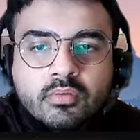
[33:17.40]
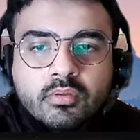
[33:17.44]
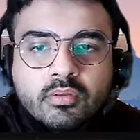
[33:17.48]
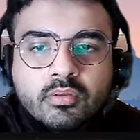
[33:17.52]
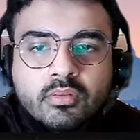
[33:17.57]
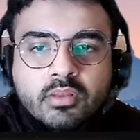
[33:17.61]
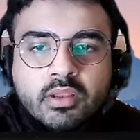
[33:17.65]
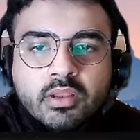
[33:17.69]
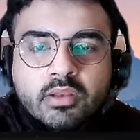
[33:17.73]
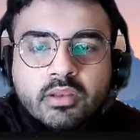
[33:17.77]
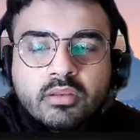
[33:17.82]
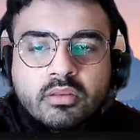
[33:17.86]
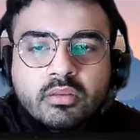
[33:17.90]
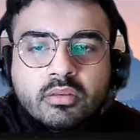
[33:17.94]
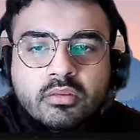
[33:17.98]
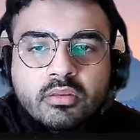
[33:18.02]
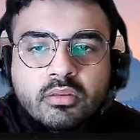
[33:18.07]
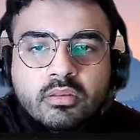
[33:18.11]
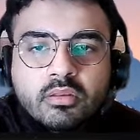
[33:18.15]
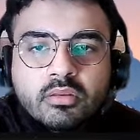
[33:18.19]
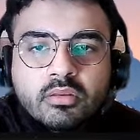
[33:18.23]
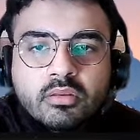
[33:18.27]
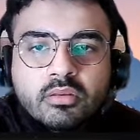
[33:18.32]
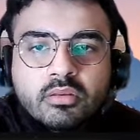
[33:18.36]
knight
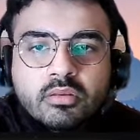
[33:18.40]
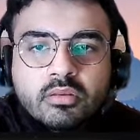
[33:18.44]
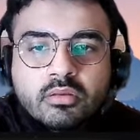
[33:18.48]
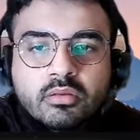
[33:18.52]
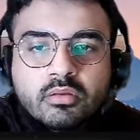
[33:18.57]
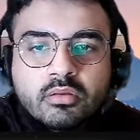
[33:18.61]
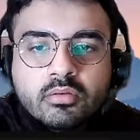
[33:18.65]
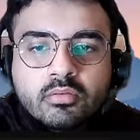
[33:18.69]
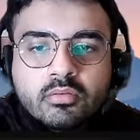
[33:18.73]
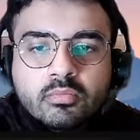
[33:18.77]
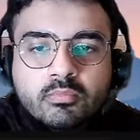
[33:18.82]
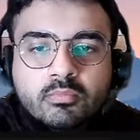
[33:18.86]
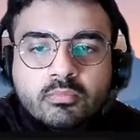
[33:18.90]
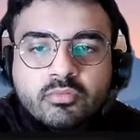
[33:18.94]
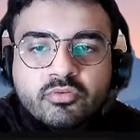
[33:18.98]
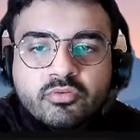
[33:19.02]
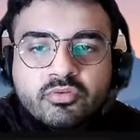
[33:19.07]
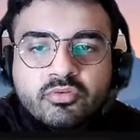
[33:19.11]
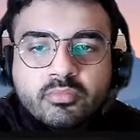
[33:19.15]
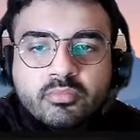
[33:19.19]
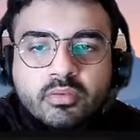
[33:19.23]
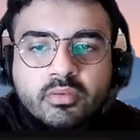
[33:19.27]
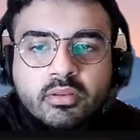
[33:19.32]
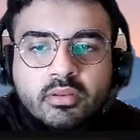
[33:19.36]
c6,
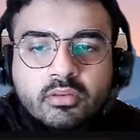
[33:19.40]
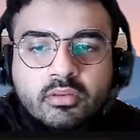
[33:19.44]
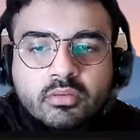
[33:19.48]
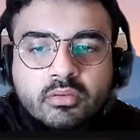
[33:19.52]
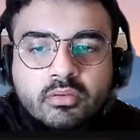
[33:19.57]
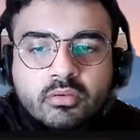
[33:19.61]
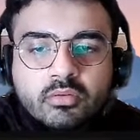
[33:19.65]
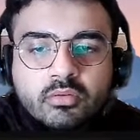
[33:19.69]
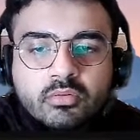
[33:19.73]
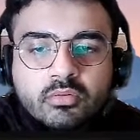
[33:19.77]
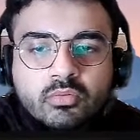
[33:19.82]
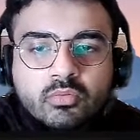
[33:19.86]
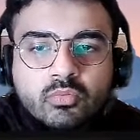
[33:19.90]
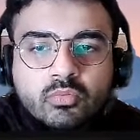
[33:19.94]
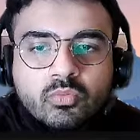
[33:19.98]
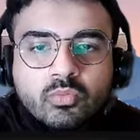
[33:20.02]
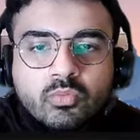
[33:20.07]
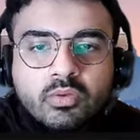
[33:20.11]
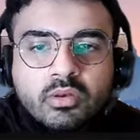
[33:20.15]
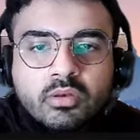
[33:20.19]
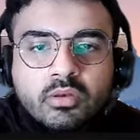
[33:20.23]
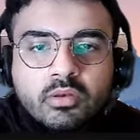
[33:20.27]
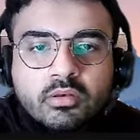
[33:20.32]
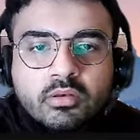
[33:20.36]
bishop takes,
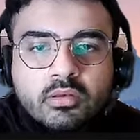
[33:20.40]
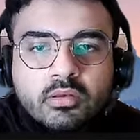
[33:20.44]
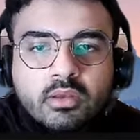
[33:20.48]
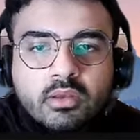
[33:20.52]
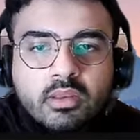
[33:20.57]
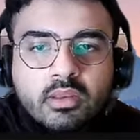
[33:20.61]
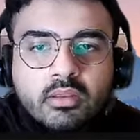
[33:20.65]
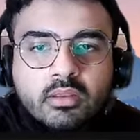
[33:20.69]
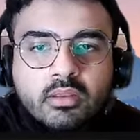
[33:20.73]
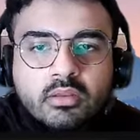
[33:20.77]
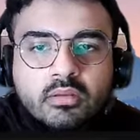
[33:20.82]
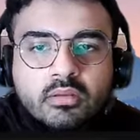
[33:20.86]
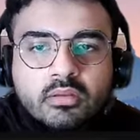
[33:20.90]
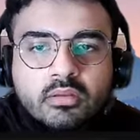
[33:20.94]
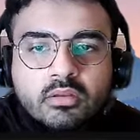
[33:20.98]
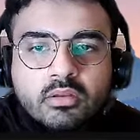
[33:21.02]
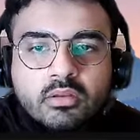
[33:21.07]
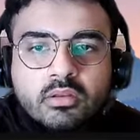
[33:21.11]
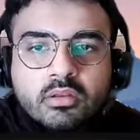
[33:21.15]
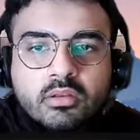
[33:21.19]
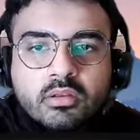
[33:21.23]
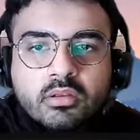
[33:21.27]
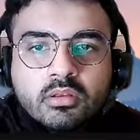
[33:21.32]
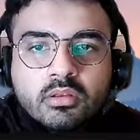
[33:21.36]
queen takes,
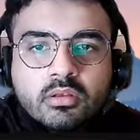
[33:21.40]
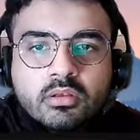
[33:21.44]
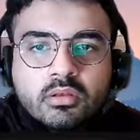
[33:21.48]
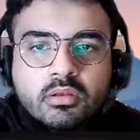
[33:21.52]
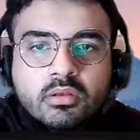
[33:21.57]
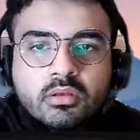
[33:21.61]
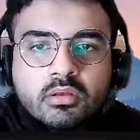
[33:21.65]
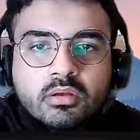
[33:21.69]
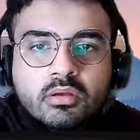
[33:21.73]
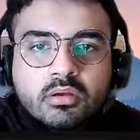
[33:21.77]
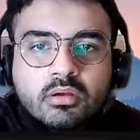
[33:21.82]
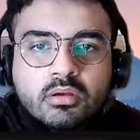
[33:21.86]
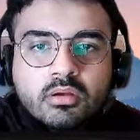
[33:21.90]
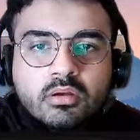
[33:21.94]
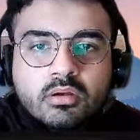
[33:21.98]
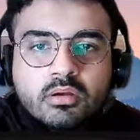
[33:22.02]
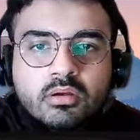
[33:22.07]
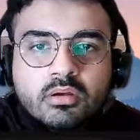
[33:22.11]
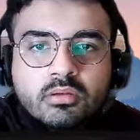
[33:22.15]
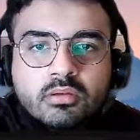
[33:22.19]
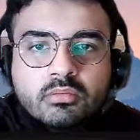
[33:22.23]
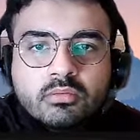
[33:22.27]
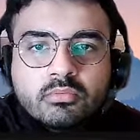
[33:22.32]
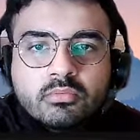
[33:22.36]

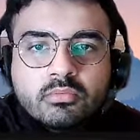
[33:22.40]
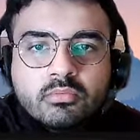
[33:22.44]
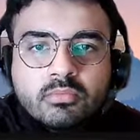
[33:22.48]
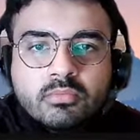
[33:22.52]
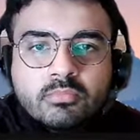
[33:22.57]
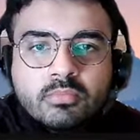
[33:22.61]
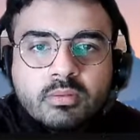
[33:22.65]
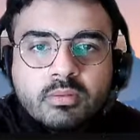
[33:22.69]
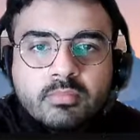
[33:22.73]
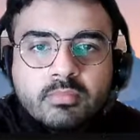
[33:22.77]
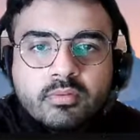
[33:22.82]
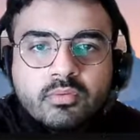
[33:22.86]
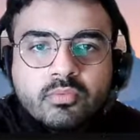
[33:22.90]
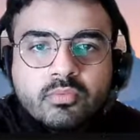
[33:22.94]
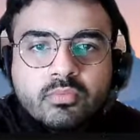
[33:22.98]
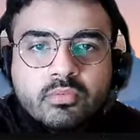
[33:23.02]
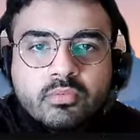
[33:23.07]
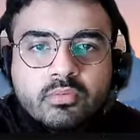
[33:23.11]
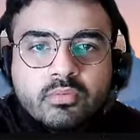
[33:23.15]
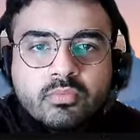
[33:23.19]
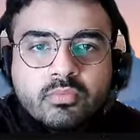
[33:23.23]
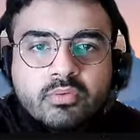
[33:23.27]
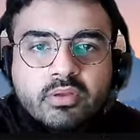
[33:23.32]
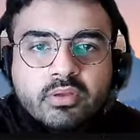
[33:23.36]
maybe
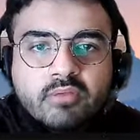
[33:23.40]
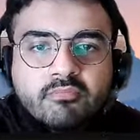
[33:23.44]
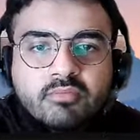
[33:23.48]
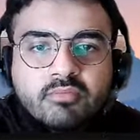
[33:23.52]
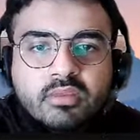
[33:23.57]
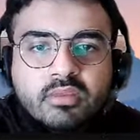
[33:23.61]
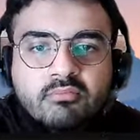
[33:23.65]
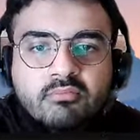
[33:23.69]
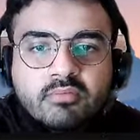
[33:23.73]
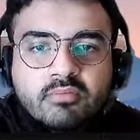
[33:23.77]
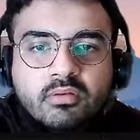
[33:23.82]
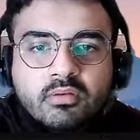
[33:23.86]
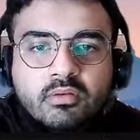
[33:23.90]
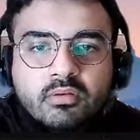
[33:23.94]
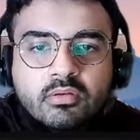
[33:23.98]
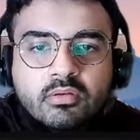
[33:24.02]
rook f7